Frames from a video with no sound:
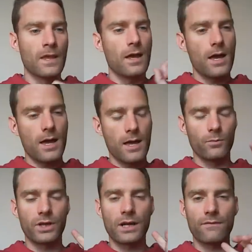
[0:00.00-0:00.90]
We
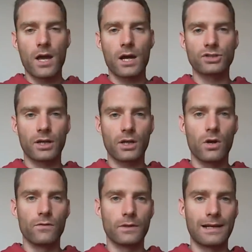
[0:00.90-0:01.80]
can have a háček
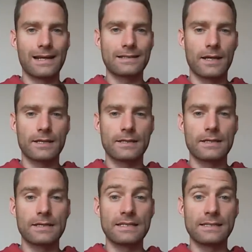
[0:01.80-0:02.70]
over the letter
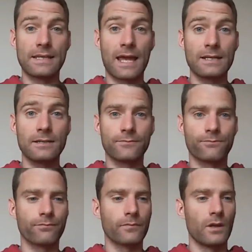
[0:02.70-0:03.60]
Z,
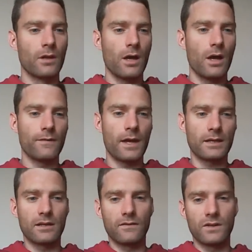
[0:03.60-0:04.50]
and that
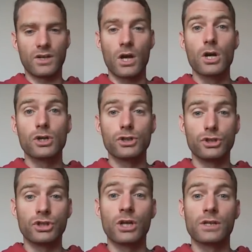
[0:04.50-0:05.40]
gives it a
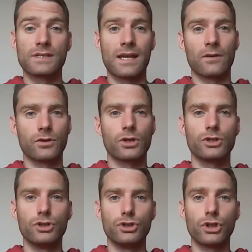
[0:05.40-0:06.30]
j sound,
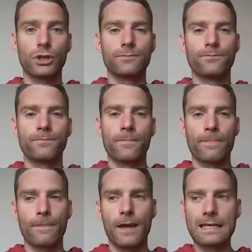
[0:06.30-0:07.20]
j,
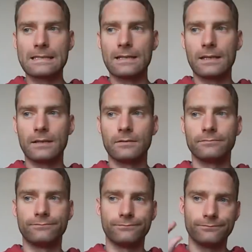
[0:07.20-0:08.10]
as in
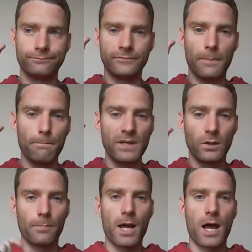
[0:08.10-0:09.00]
the middle
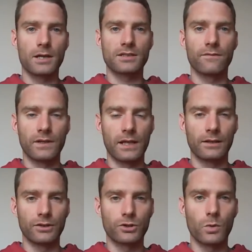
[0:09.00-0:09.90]
part of the
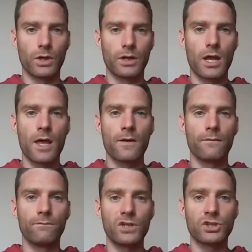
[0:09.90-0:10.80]
English word
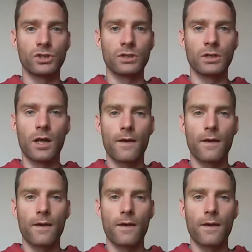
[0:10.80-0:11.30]
vision,